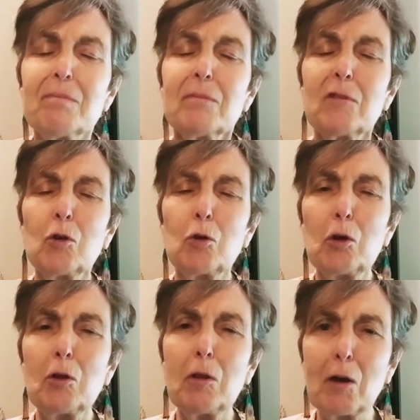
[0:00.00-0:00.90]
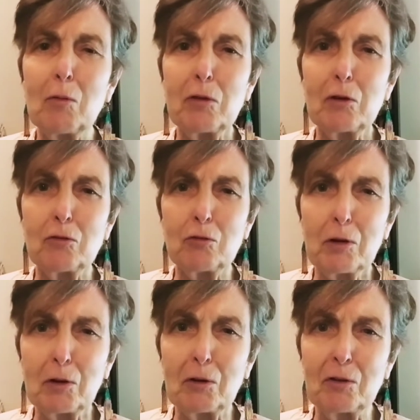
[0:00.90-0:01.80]
So good luck with your
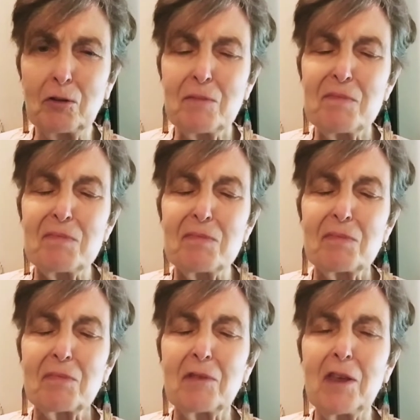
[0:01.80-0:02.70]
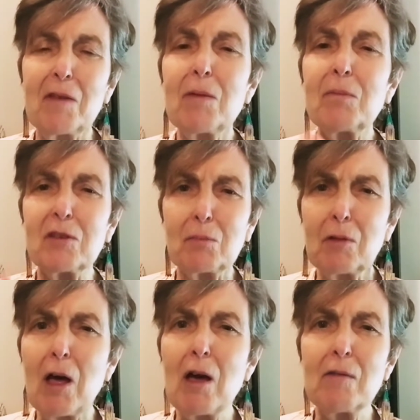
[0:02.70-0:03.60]
triggers. Give them some
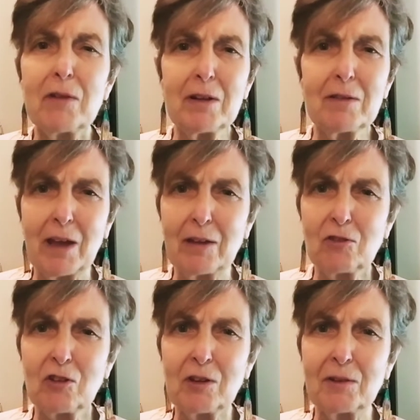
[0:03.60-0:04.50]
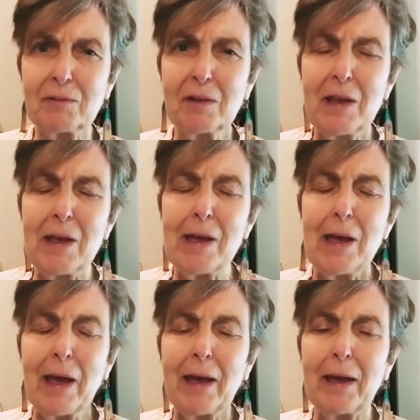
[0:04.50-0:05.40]
love and attention,
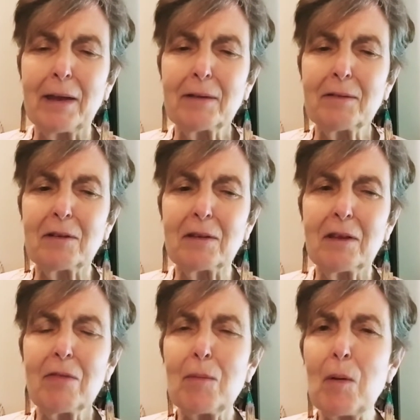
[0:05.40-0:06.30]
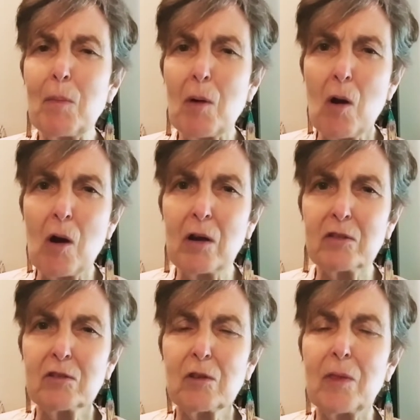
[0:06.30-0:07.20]
and give them a
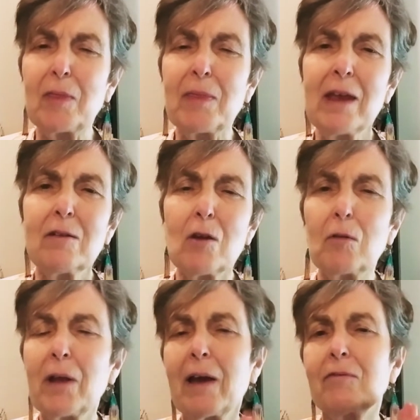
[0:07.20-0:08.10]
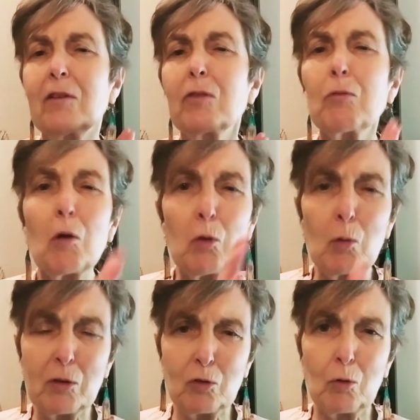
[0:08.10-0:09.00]
pause so that they don't have to throw
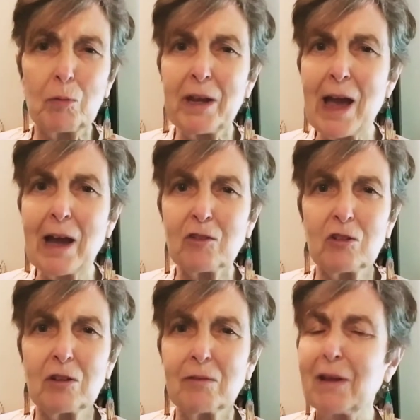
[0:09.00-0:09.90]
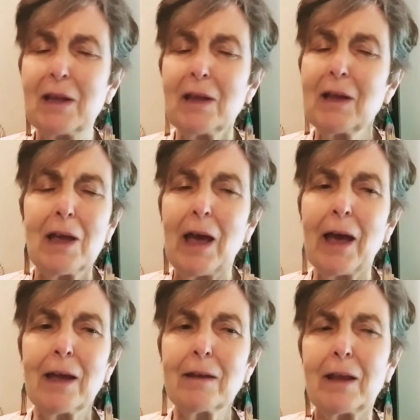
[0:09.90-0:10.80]
you into a reaction
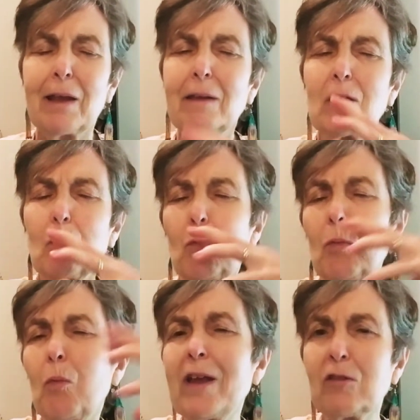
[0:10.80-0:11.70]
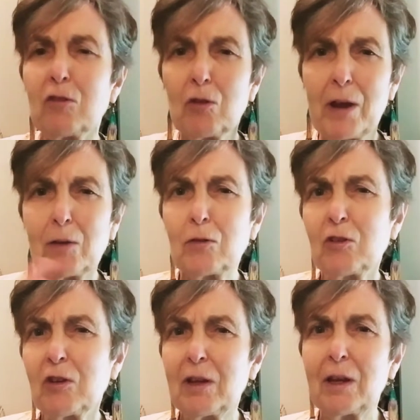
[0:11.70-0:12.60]
and, you know, waste your
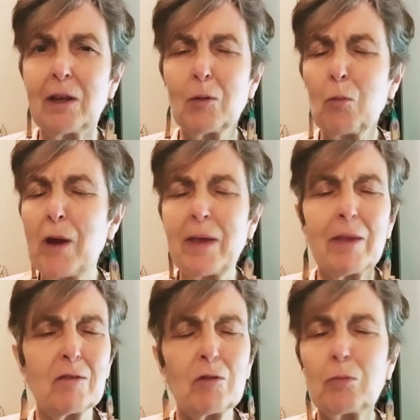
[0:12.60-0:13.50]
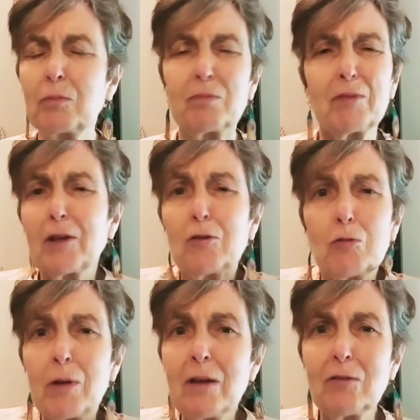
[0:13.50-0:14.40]
energy in a way that's going to
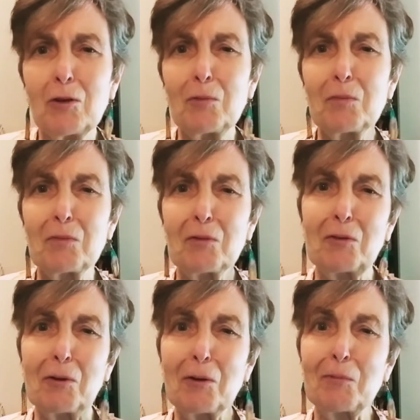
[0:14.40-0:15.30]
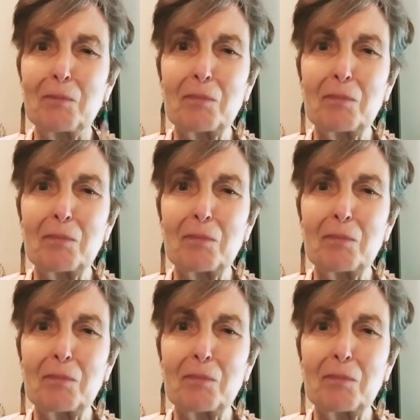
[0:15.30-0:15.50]
drain you. So